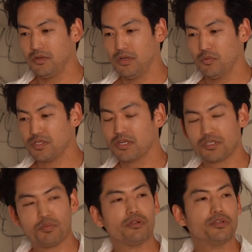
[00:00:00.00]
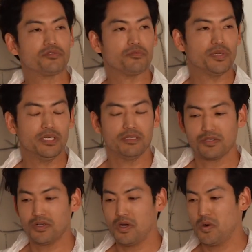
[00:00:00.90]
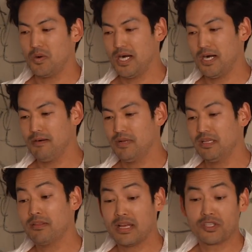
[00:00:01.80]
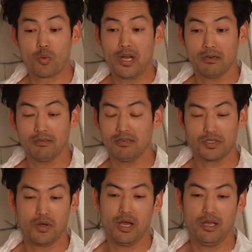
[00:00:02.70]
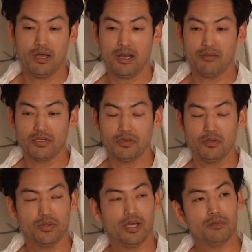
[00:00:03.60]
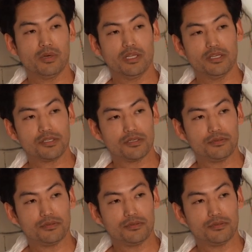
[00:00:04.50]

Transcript: it was an experience for me, and so and that's rare, and so I'd have to include that in my list.